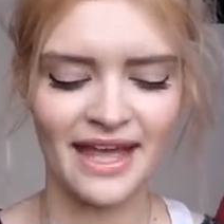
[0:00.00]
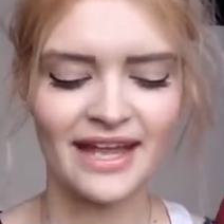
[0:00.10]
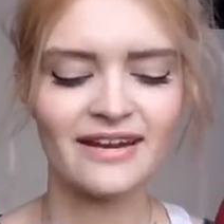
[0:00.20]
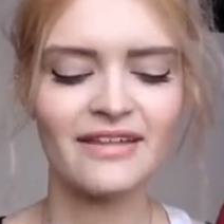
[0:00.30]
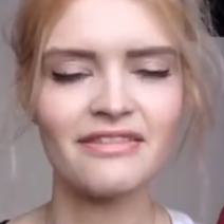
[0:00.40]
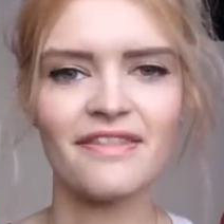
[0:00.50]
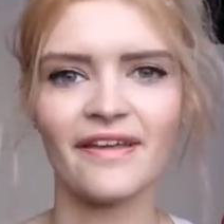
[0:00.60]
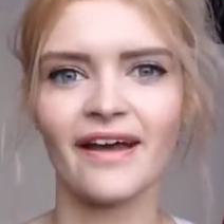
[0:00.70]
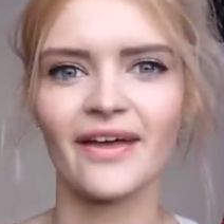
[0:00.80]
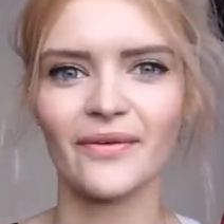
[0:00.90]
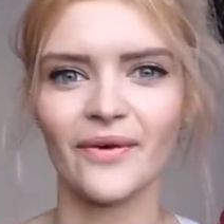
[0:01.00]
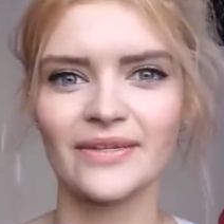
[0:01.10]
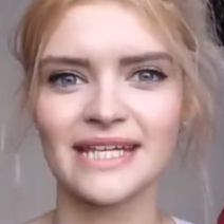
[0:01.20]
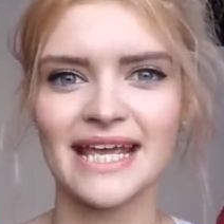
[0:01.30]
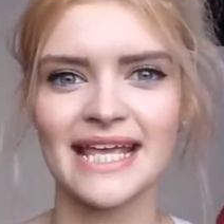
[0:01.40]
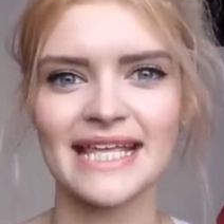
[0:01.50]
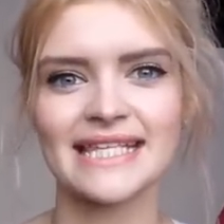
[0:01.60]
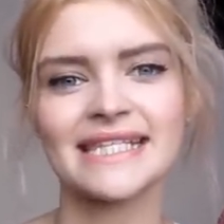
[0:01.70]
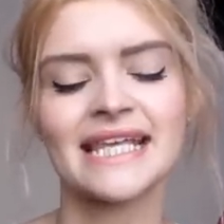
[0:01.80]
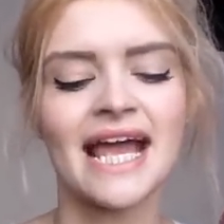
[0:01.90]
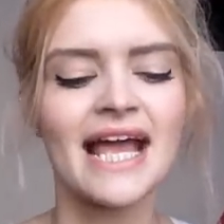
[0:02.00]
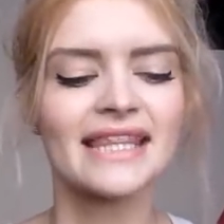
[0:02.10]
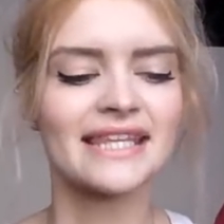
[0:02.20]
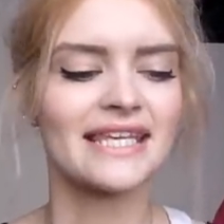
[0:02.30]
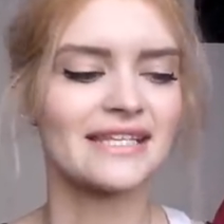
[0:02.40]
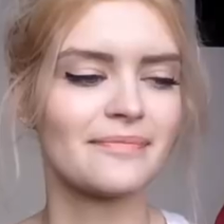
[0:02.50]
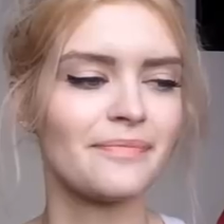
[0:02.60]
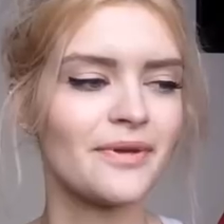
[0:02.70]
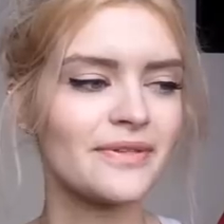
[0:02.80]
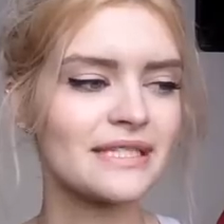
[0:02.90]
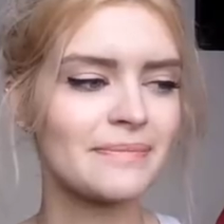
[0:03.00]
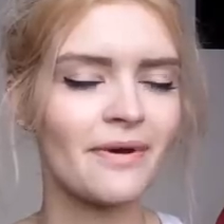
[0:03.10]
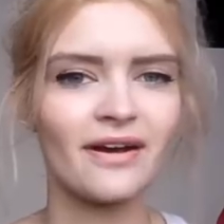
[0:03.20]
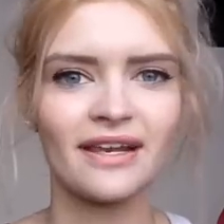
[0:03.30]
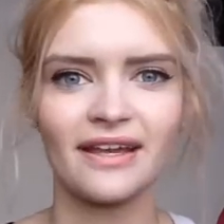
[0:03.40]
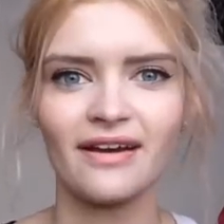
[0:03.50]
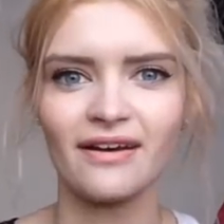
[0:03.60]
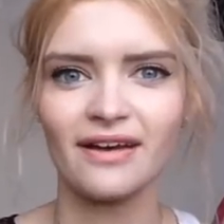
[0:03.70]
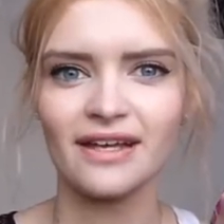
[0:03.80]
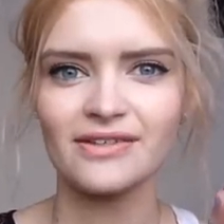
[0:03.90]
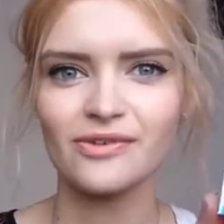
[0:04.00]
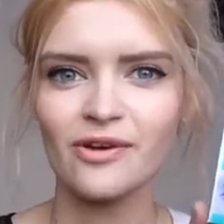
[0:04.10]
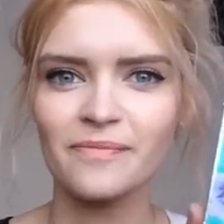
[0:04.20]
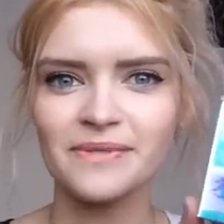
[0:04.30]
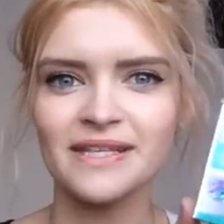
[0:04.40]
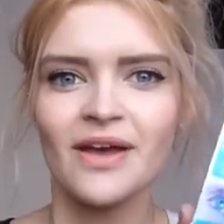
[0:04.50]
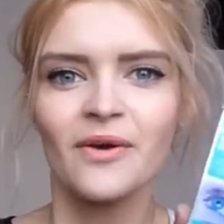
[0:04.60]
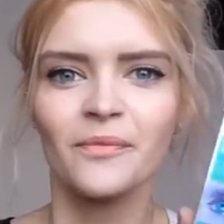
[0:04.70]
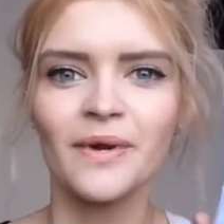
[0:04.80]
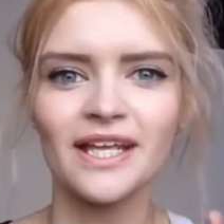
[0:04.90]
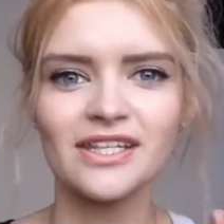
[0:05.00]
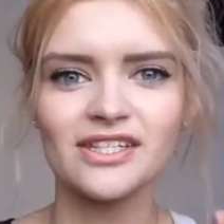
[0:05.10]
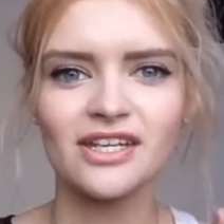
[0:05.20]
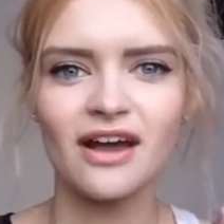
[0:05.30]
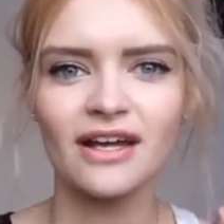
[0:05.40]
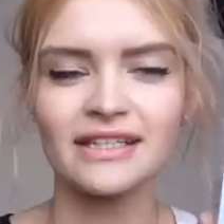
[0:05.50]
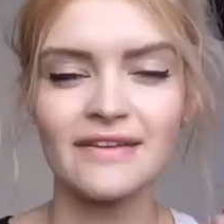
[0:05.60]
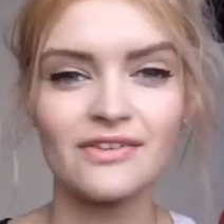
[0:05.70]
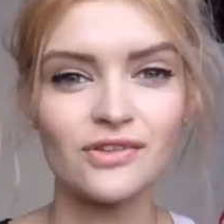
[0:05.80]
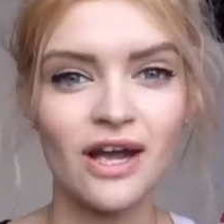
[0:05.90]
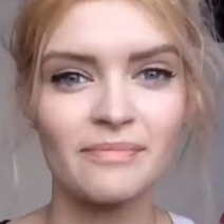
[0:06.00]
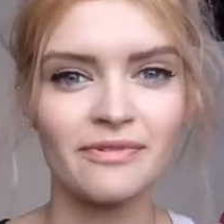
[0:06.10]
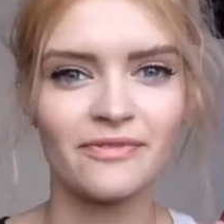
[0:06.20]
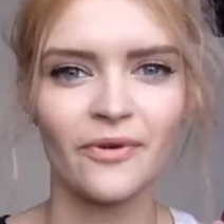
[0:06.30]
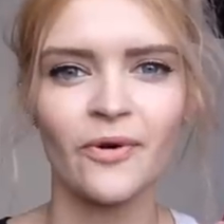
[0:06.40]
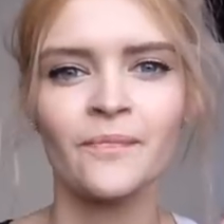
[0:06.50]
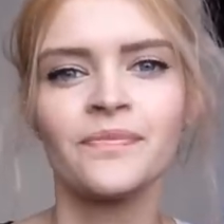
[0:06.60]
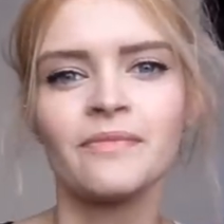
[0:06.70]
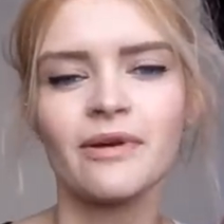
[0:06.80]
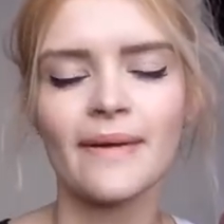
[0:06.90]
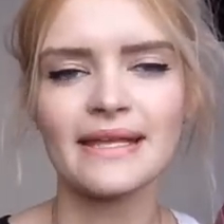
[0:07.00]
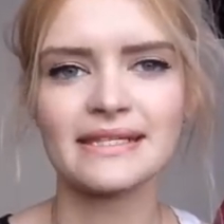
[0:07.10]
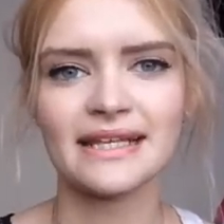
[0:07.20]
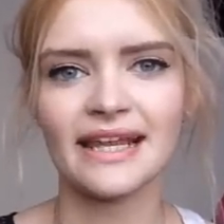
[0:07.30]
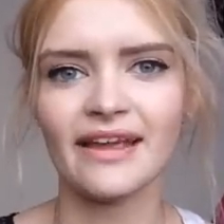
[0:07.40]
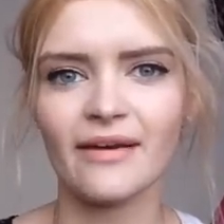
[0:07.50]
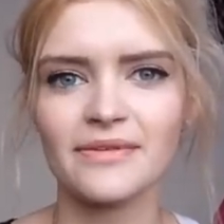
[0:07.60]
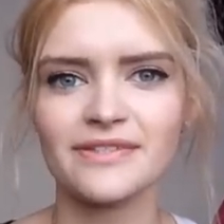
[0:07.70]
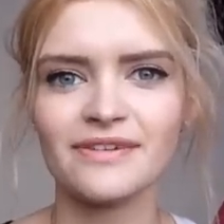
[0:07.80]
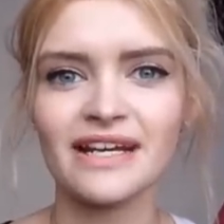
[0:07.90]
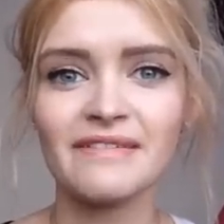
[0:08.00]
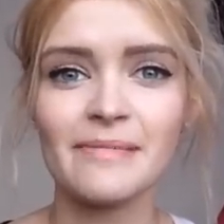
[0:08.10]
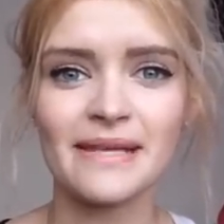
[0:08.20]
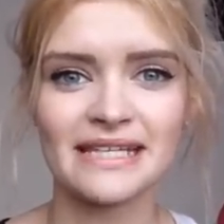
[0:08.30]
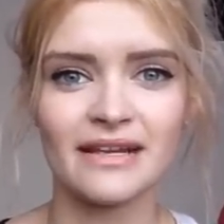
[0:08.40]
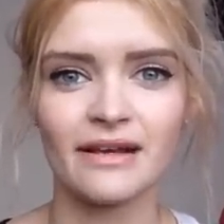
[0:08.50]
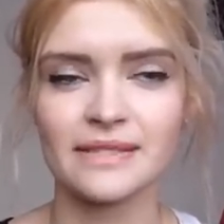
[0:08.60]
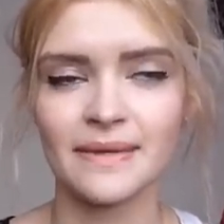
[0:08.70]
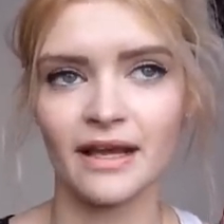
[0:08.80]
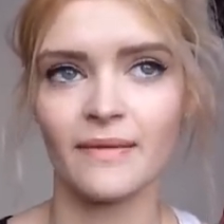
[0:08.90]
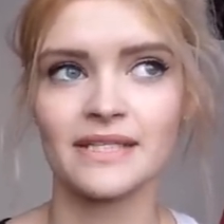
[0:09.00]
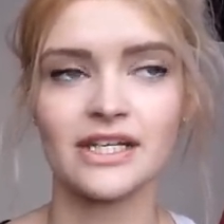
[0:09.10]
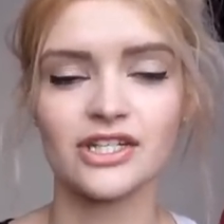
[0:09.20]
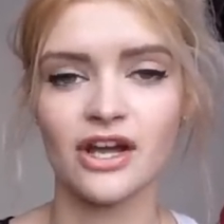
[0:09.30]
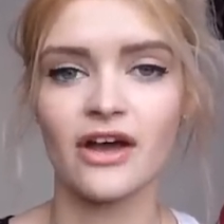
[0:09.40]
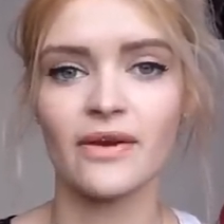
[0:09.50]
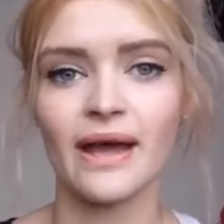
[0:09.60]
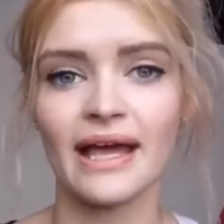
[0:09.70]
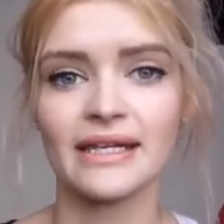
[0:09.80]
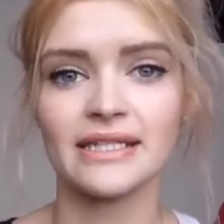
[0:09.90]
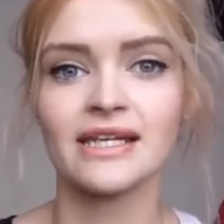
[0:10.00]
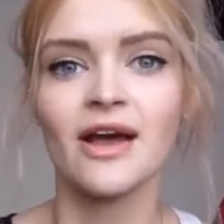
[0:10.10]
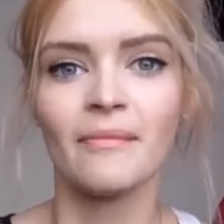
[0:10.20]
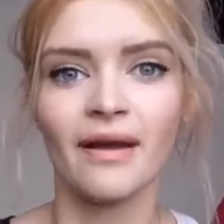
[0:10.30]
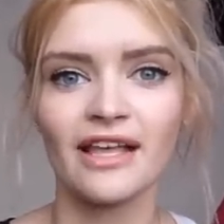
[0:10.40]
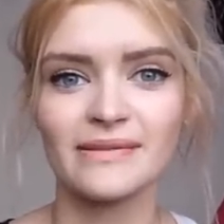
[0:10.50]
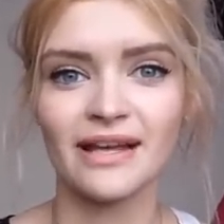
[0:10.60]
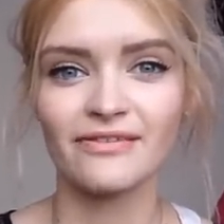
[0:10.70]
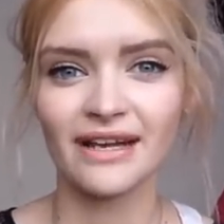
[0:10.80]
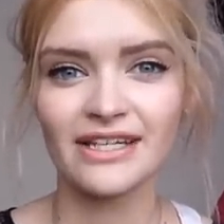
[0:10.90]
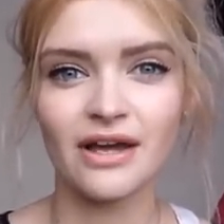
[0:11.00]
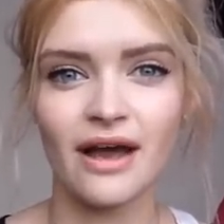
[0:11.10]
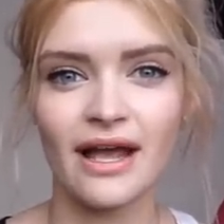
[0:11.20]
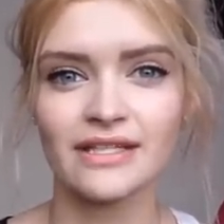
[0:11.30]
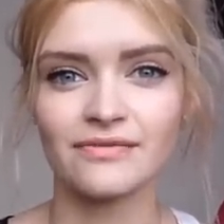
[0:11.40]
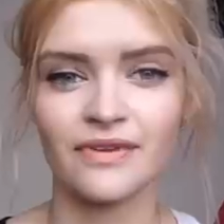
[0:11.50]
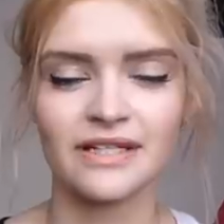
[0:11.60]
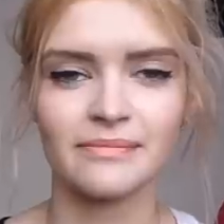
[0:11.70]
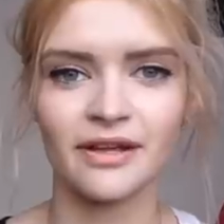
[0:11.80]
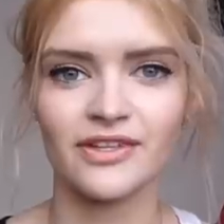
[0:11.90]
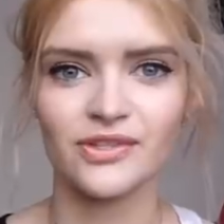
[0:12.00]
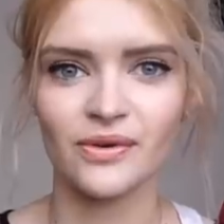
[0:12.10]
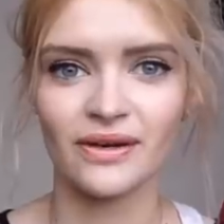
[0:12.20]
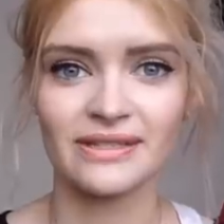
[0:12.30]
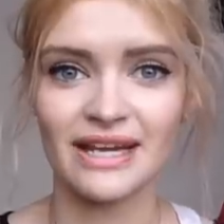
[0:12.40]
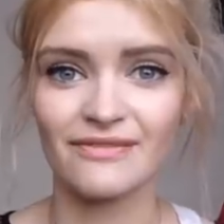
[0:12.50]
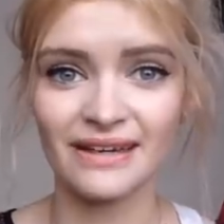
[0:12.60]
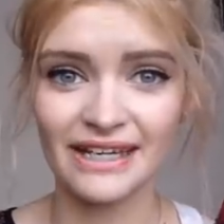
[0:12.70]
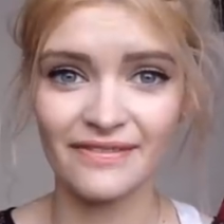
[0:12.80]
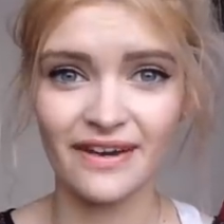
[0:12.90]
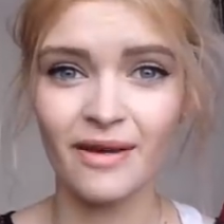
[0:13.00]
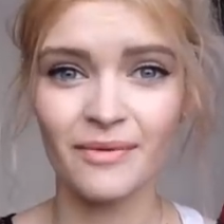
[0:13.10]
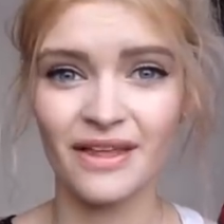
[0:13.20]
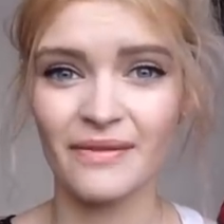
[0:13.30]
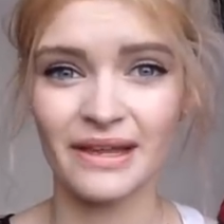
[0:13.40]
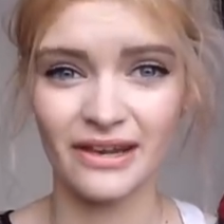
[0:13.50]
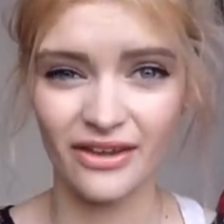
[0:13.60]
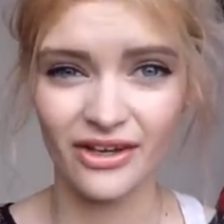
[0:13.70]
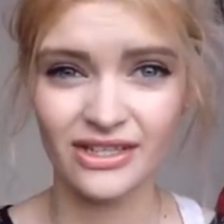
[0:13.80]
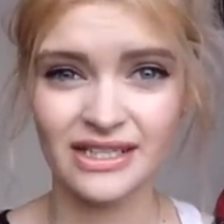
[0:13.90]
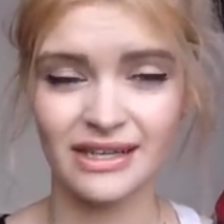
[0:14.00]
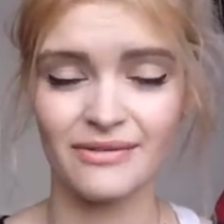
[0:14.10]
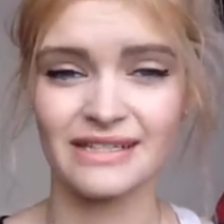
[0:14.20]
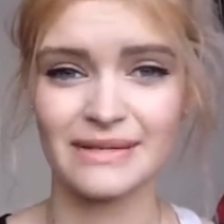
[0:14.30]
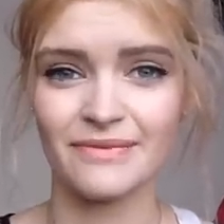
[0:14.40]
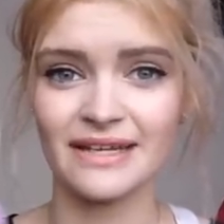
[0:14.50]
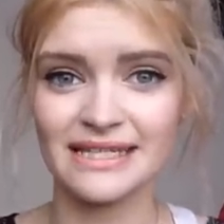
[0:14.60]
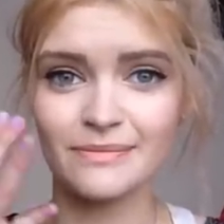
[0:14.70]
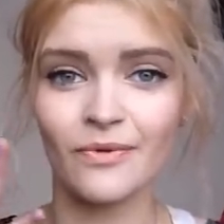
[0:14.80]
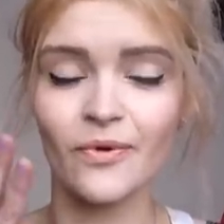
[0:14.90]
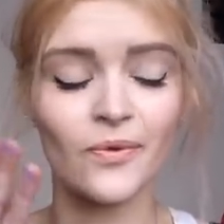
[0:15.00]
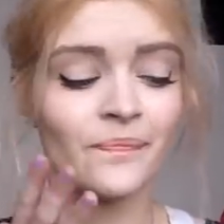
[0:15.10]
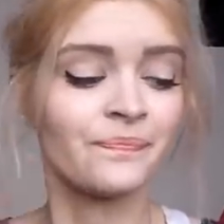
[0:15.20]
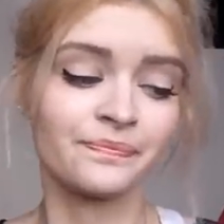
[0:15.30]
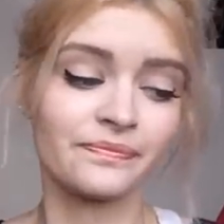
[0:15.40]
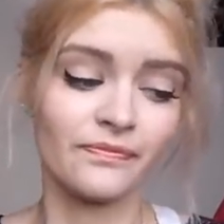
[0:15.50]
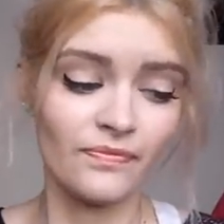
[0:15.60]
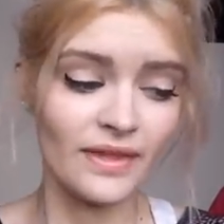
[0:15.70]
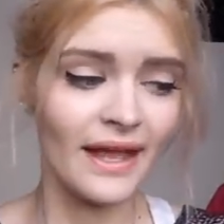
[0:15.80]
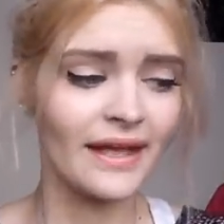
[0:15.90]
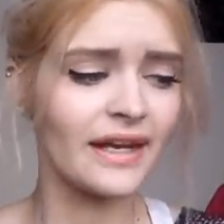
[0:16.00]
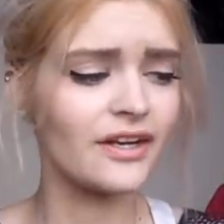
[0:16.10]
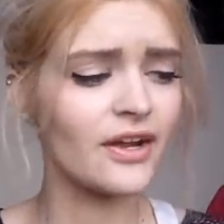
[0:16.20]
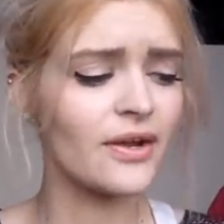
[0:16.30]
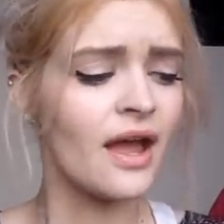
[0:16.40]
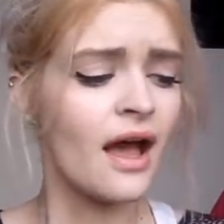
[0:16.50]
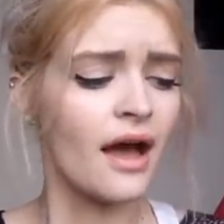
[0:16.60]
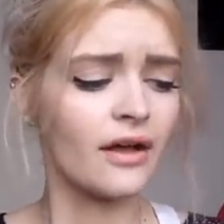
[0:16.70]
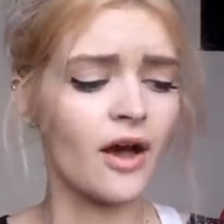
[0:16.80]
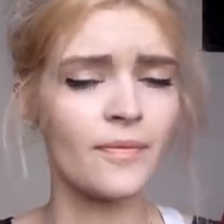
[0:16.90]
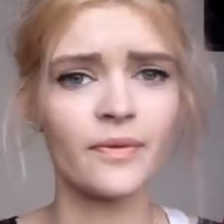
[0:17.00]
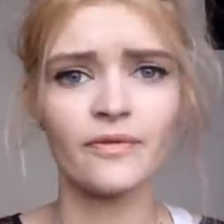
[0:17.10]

And another thing I got is these Boots Sparkling Eye Drops, which I'd never tried before, but basically I was really, really busy last week. I was in a show and my eyes were getting really tired and red and bloodshot, and I was getting really fed up with how they looked and they seemed really small. And I know a couple